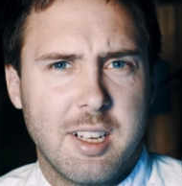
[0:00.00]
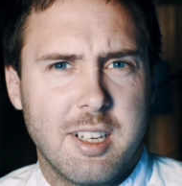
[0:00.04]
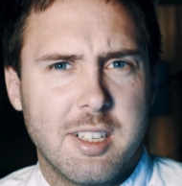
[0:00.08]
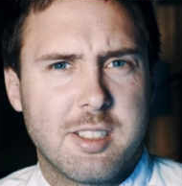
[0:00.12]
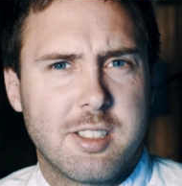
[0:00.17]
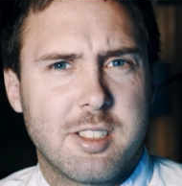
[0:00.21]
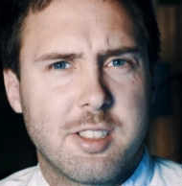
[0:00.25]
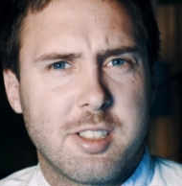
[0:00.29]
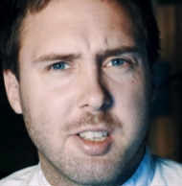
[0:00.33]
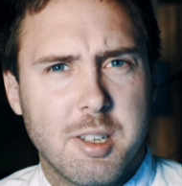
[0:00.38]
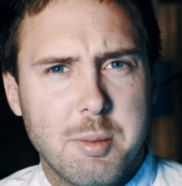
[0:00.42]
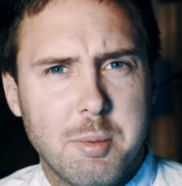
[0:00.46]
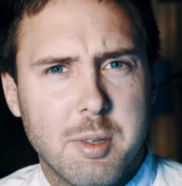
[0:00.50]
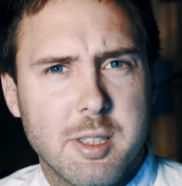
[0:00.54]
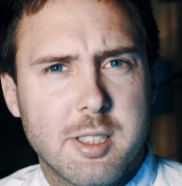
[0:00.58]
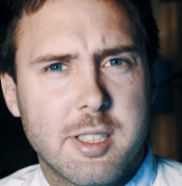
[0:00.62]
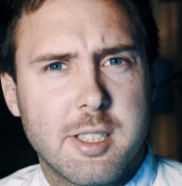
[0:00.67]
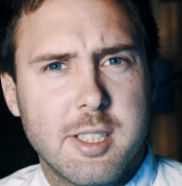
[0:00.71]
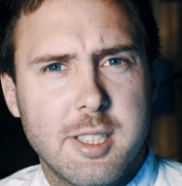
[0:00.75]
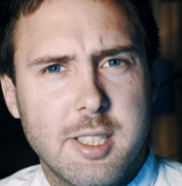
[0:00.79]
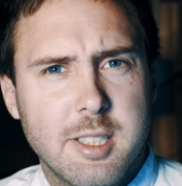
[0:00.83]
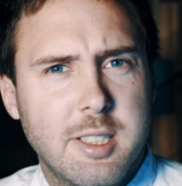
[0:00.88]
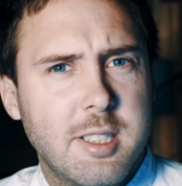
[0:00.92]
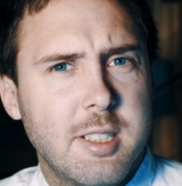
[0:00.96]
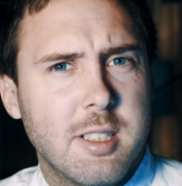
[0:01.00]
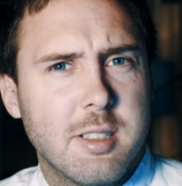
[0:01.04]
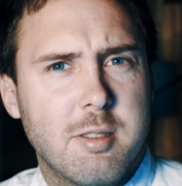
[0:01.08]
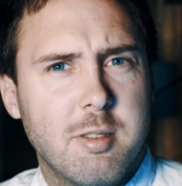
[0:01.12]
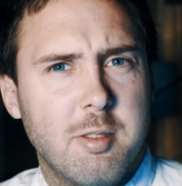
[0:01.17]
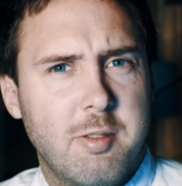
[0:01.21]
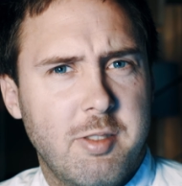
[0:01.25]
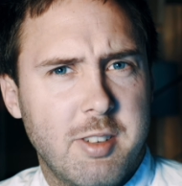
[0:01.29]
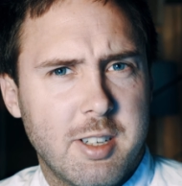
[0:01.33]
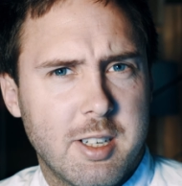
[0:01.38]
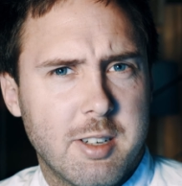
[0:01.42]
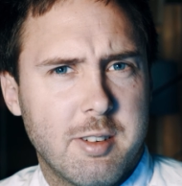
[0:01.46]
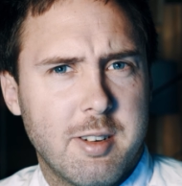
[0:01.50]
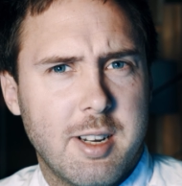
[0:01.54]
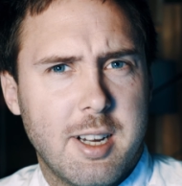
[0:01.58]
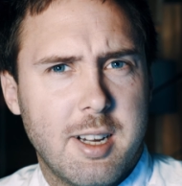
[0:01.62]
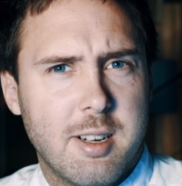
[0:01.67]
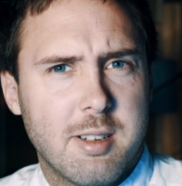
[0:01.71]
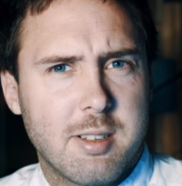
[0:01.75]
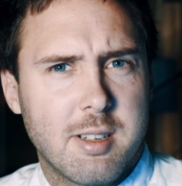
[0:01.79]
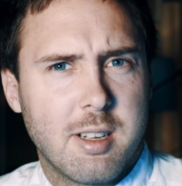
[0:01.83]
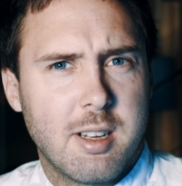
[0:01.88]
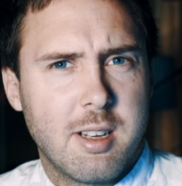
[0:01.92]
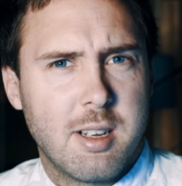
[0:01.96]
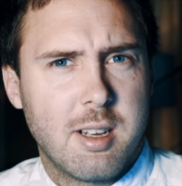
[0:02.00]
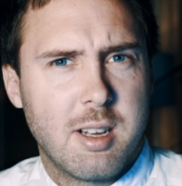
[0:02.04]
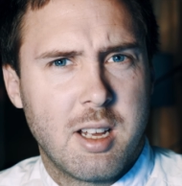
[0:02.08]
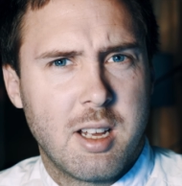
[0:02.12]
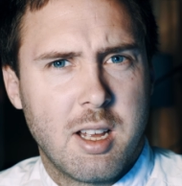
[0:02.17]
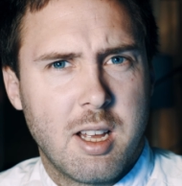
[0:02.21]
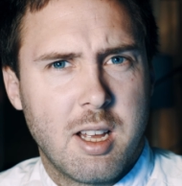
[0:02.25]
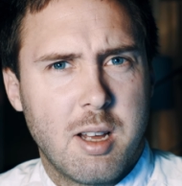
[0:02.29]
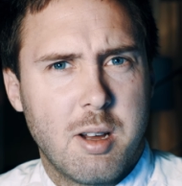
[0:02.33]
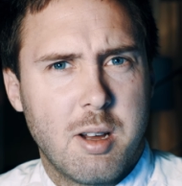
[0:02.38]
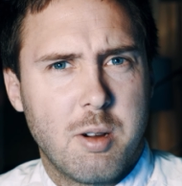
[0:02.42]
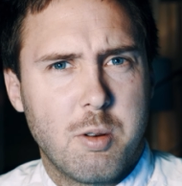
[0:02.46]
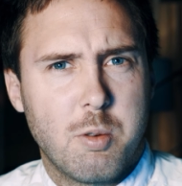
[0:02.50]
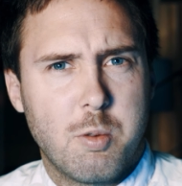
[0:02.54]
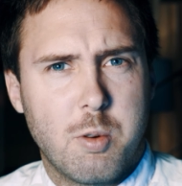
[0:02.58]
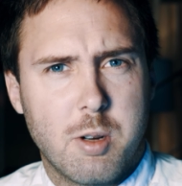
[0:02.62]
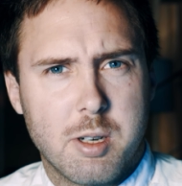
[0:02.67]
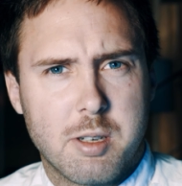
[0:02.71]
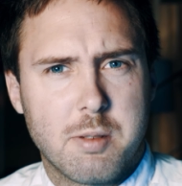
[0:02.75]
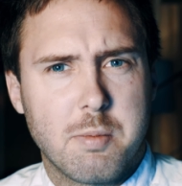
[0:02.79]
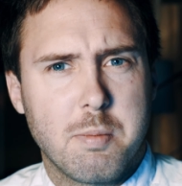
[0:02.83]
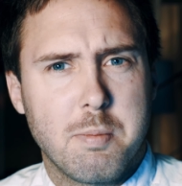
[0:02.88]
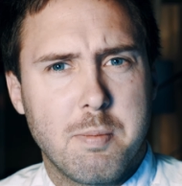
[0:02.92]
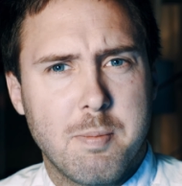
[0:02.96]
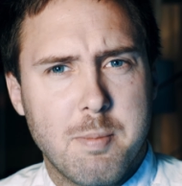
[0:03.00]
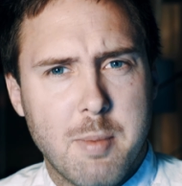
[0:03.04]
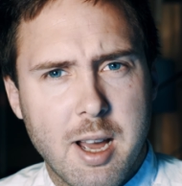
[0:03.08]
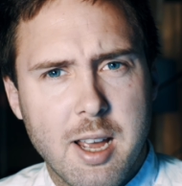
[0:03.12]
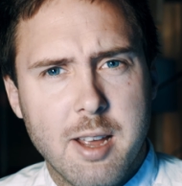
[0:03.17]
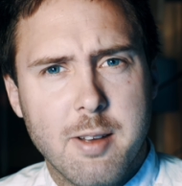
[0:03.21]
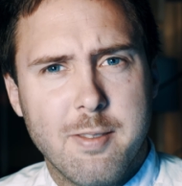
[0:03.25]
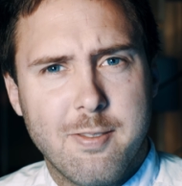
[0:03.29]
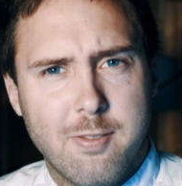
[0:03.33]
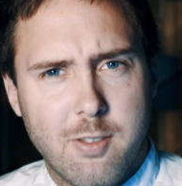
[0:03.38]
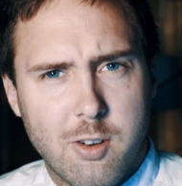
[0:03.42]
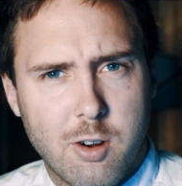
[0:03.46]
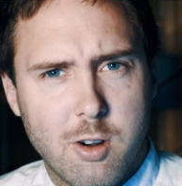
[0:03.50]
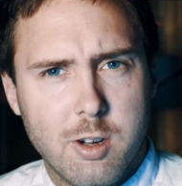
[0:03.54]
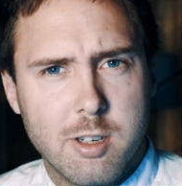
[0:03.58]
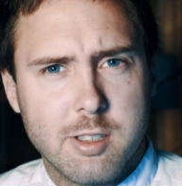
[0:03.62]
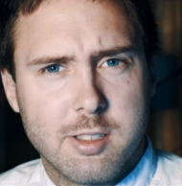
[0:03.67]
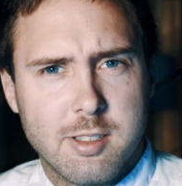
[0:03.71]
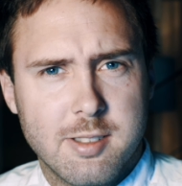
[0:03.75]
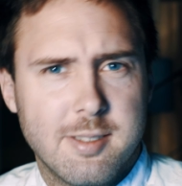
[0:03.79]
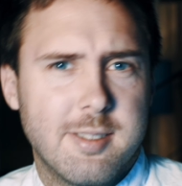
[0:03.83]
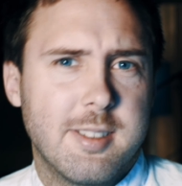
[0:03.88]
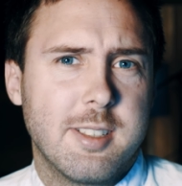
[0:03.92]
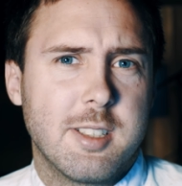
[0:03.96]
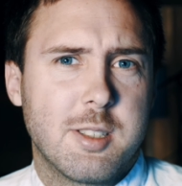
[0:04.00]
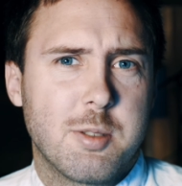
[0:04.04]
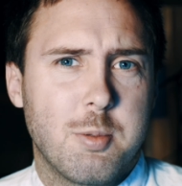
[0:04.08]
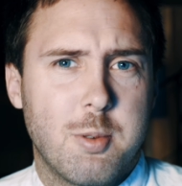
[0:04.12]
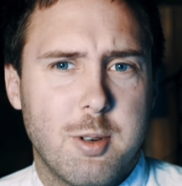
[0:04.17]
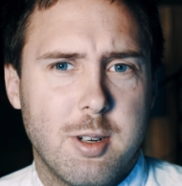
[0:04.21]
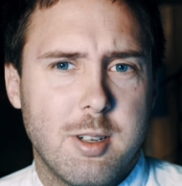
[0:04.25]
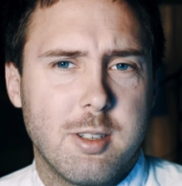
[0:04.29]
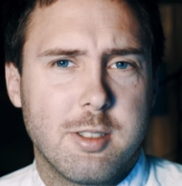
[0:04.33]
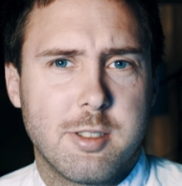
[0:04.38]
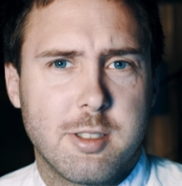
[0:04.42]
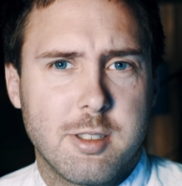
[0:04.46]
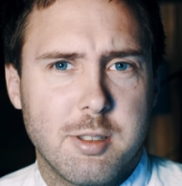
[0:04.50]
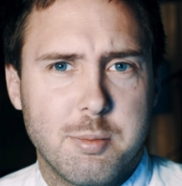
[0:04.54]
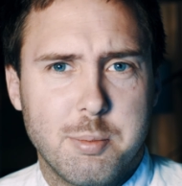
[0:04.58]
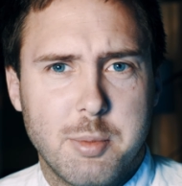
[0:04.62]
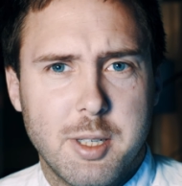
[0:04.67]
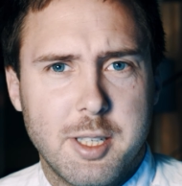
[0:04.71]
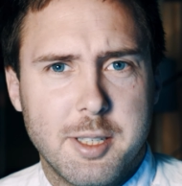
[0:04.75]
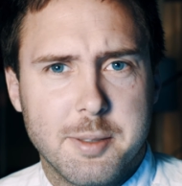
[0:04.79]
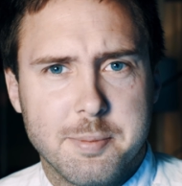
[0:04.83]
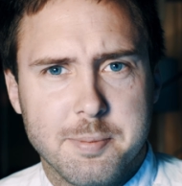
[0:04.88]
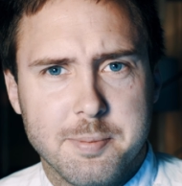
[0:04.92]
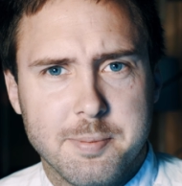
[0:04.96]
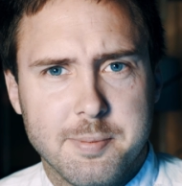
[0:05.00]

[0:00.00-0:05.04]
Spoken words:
it's so much easier to figure out what my voice in this world should be.